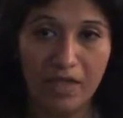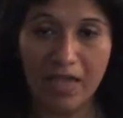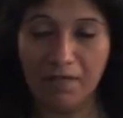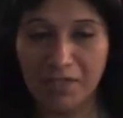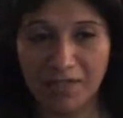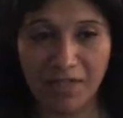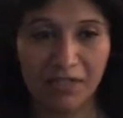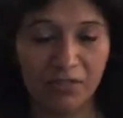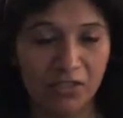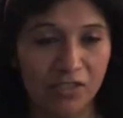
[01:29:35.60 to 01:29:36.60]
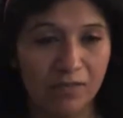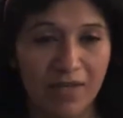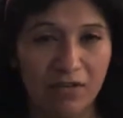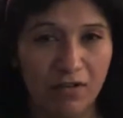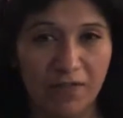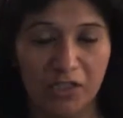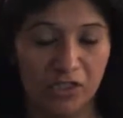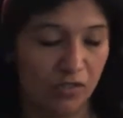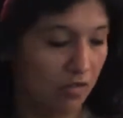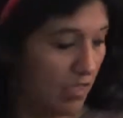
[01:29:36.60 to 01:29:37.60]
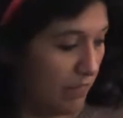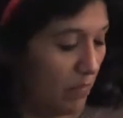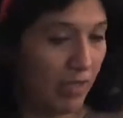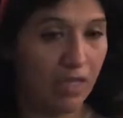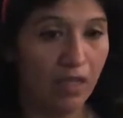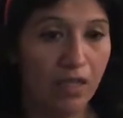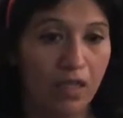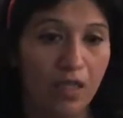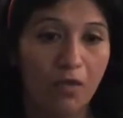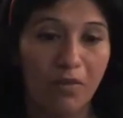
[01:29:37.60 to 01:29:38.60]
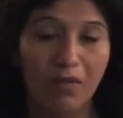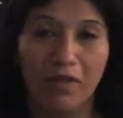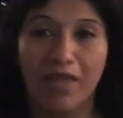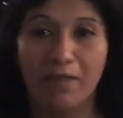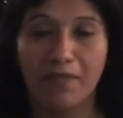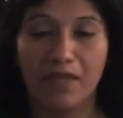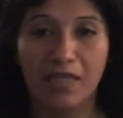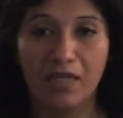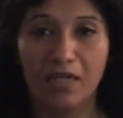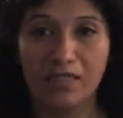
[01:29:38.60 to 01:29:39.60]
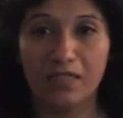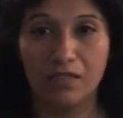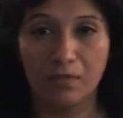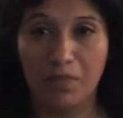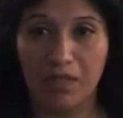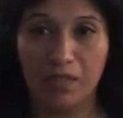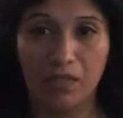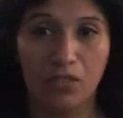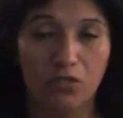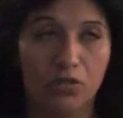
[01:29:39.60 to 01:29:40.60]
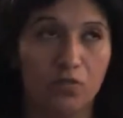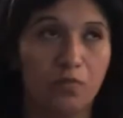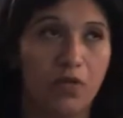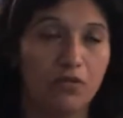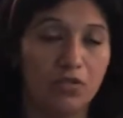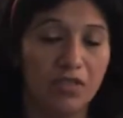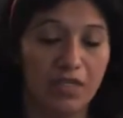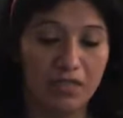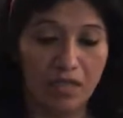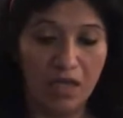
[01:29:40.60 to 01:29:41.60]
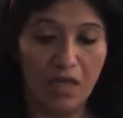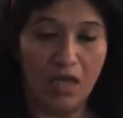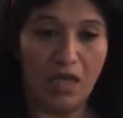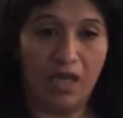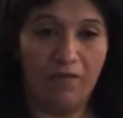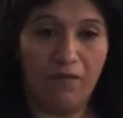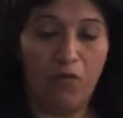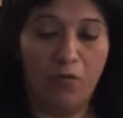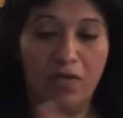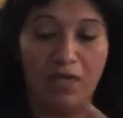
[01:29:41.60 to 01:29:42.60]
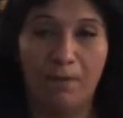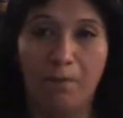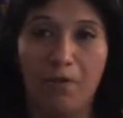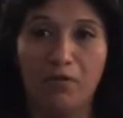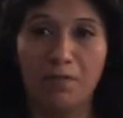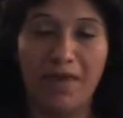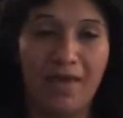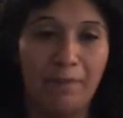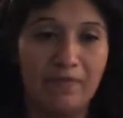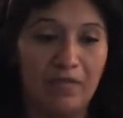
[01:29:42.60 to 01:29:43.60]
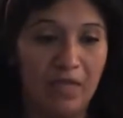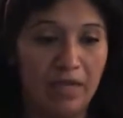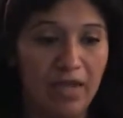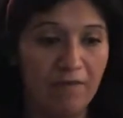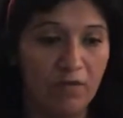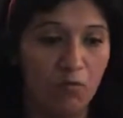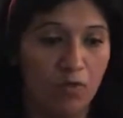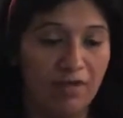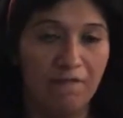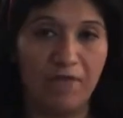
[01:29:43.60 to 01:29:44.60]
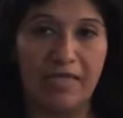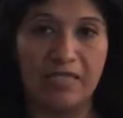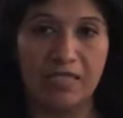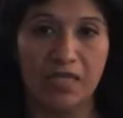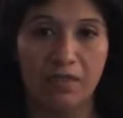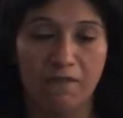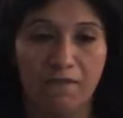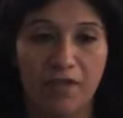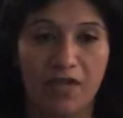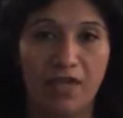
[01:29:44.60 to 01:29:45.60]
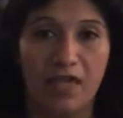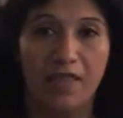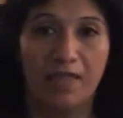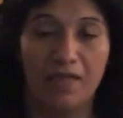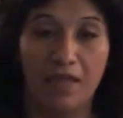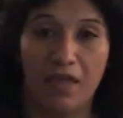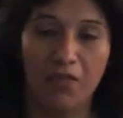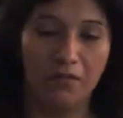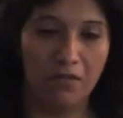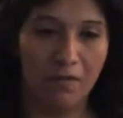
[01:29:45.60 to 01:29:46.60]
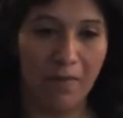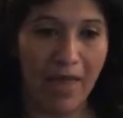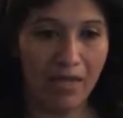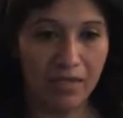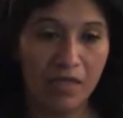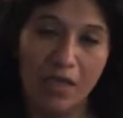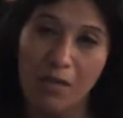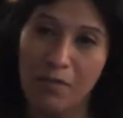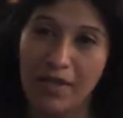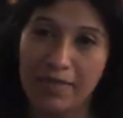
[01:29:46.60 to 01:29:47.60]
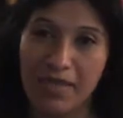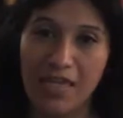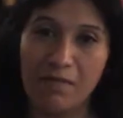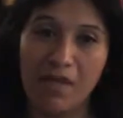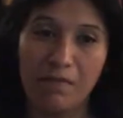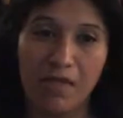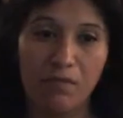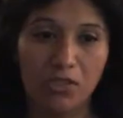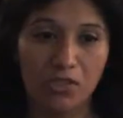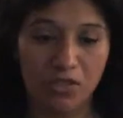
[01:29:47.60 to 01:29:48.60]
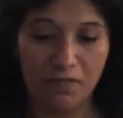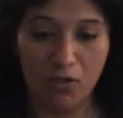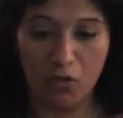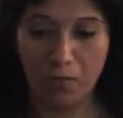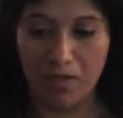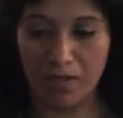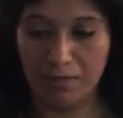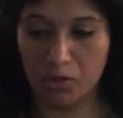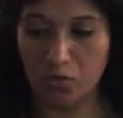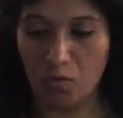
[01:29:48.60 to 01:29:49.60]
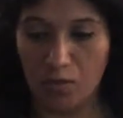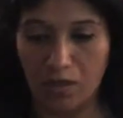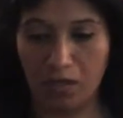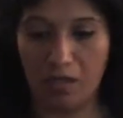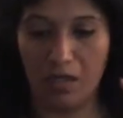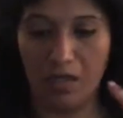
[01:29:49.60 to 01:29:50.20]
have done that here too, but I don't know if I should just hold off and wait. But I really am thinking, since it's a big, huge poster size, of opening up both maps and having one facing the front and then the other the back. But I think I might be able to even open it up to where